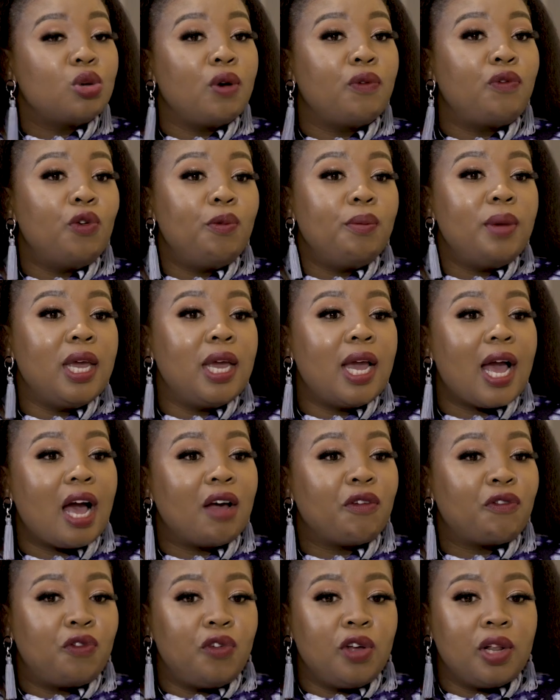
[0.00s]
So for me,
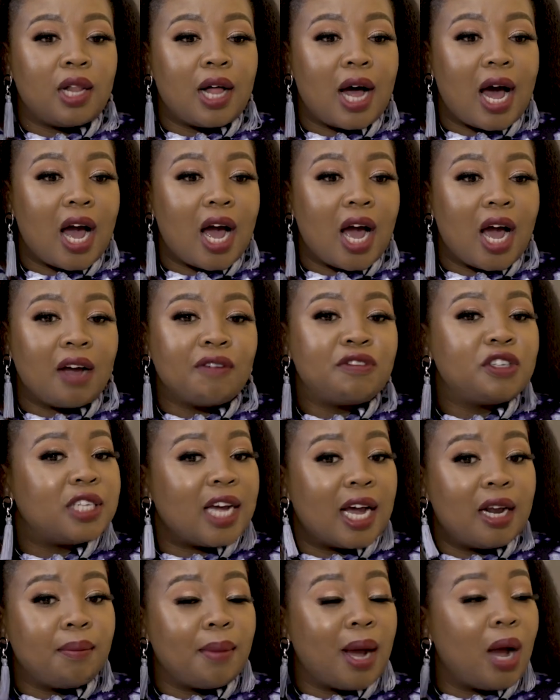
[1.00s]
I feel I've
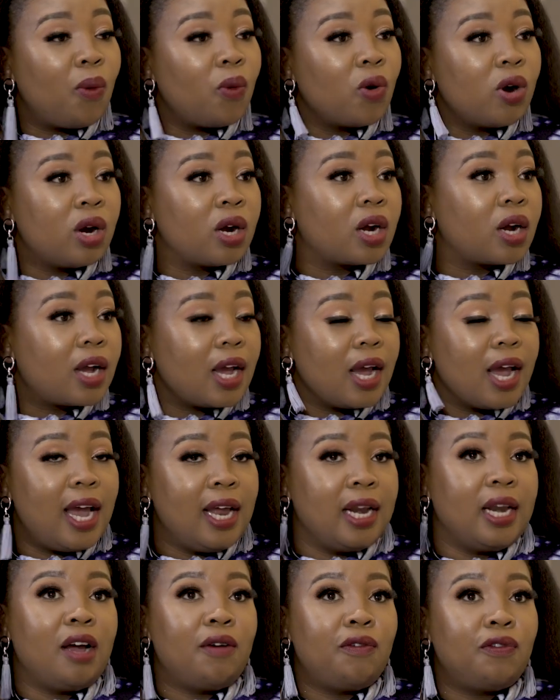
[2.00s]
done my work
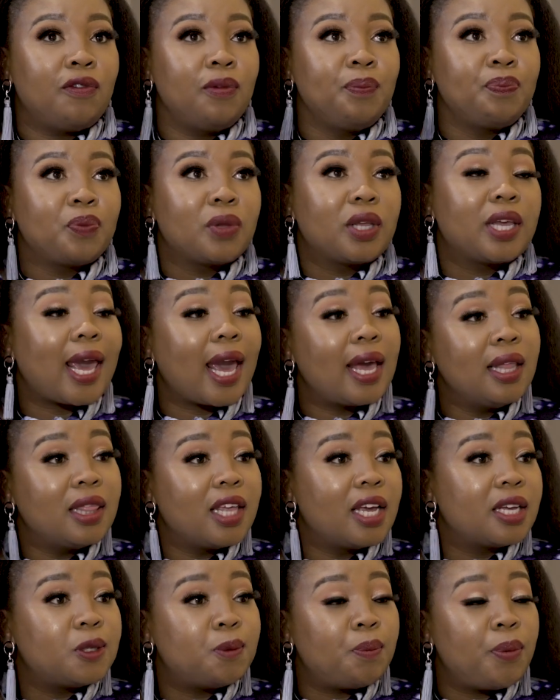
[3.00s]
and I've gained
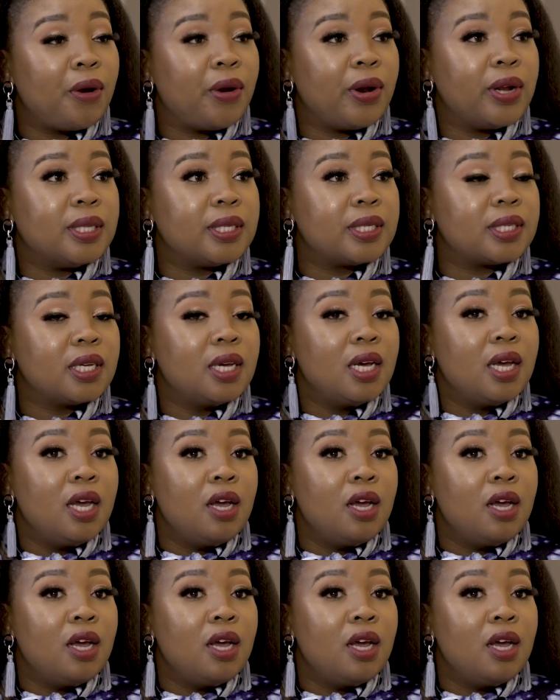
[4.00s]
the experience.